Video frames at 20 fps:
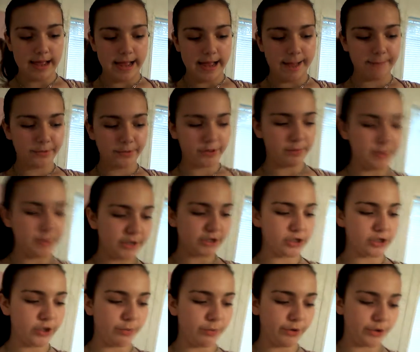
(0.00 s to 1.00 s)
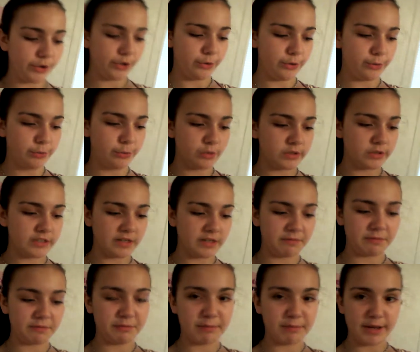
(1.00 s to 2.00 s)
I'm going to be showing you
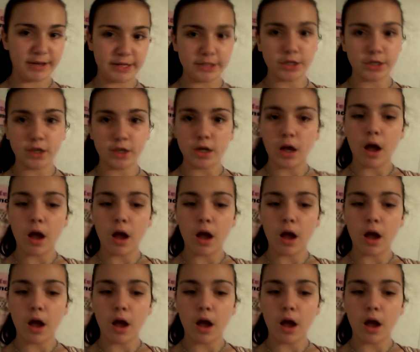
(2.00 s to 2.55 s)
some of my,